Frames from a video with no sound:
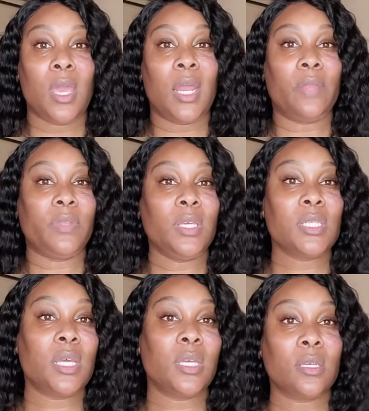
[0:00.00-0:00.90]
and I think
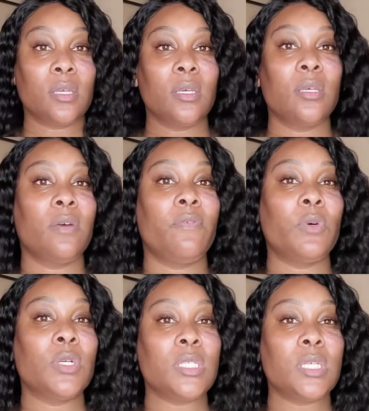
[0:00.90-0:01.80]
it's like
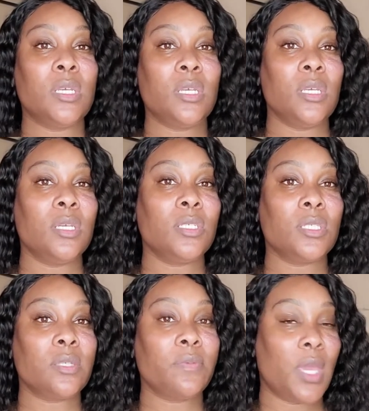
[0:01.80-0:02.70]
fourteen
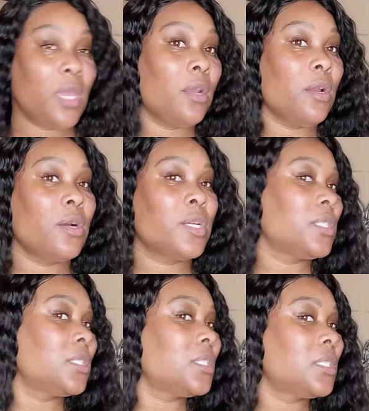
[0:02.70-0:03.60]
inches of hair or
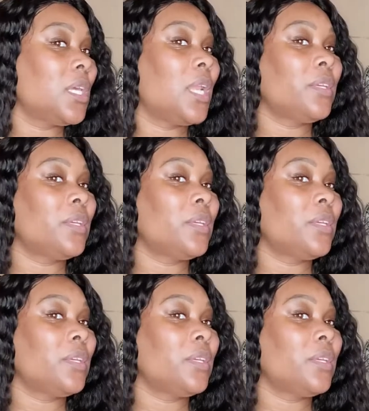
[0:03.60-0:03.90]
sixteen.